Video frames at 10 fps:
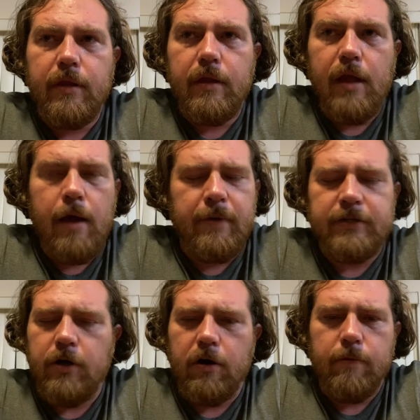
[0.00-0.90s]
I've been
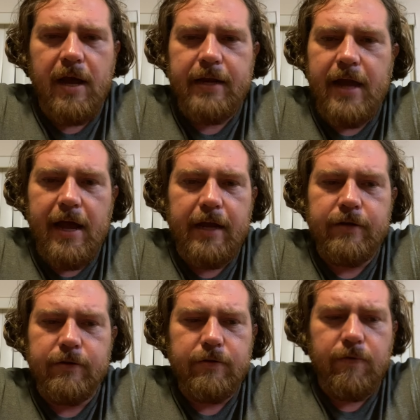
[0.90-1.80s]
talking to my
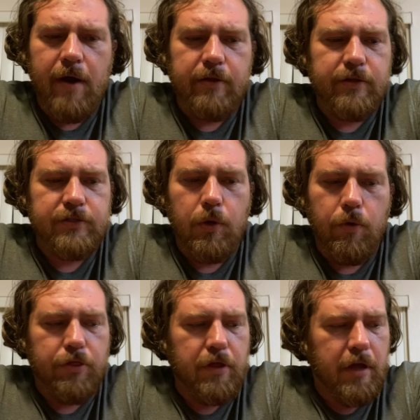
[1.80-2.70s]
dad throughout this whole
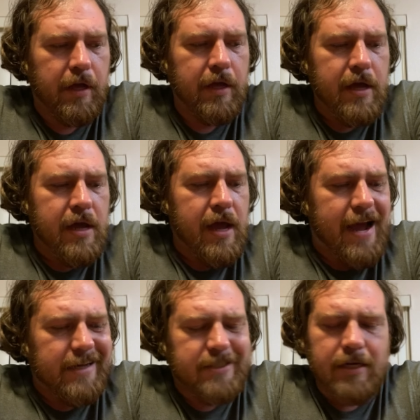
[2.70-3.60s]
thing,
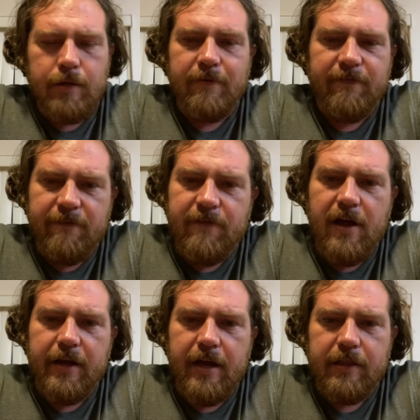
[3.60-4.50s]
asking him if he
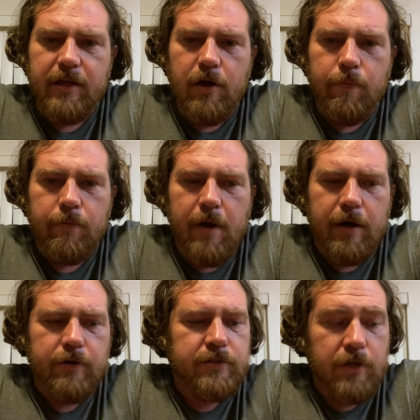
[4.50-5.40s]
finally got the open
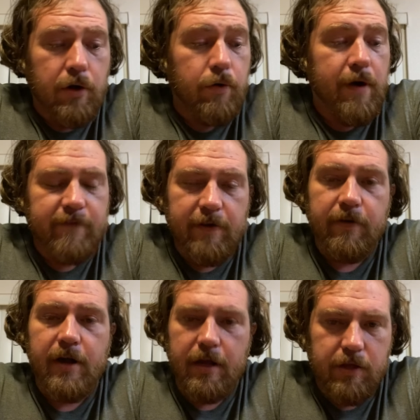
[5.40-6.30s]
records. No, I've never
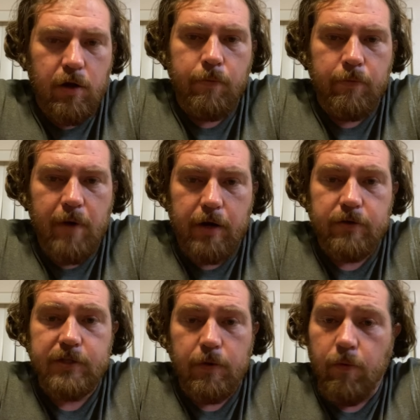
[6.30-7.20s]
got the open
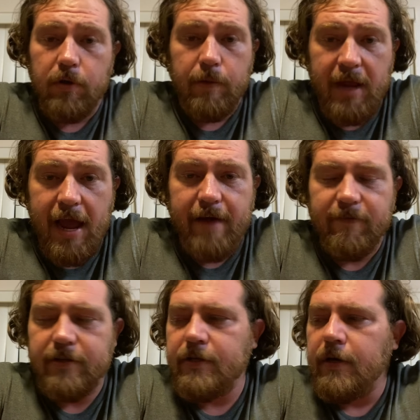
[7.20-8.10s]
records. They won't let me have
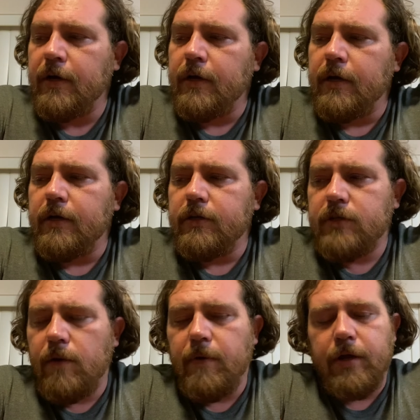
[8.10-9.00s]
it.
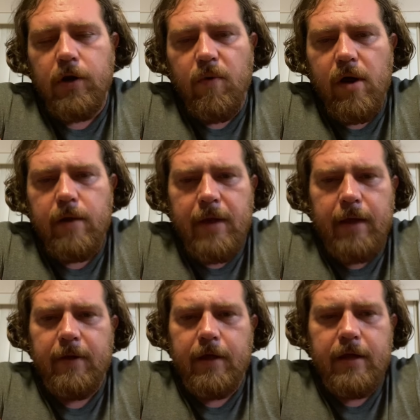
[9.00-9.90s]
So I'm like, you know what?
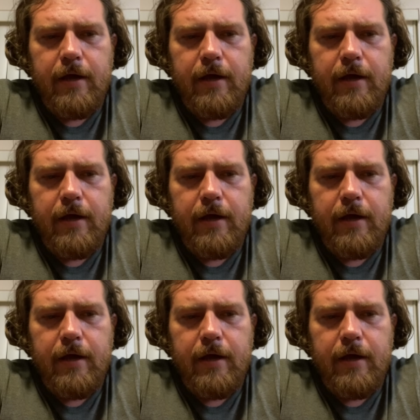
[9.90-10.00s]
Maybe